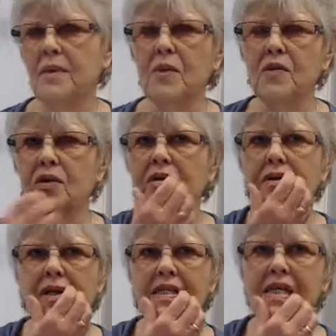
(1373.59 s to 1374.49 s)
My brother can
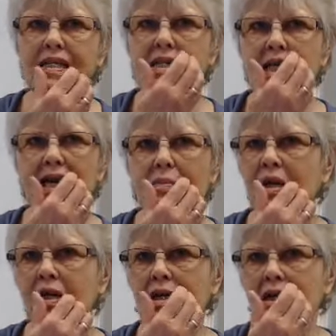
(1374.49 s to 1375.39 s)
attest to that.
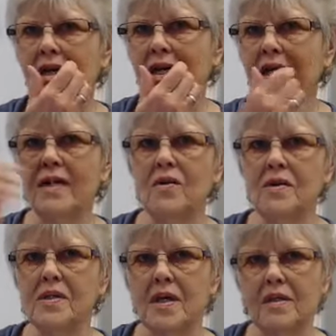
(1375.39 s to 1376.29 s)
My kite
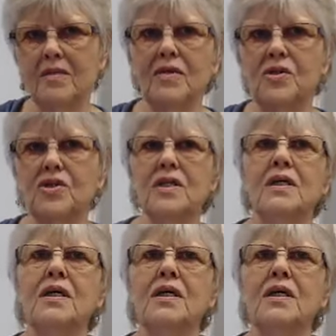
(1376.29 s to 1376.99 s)
always got crunched.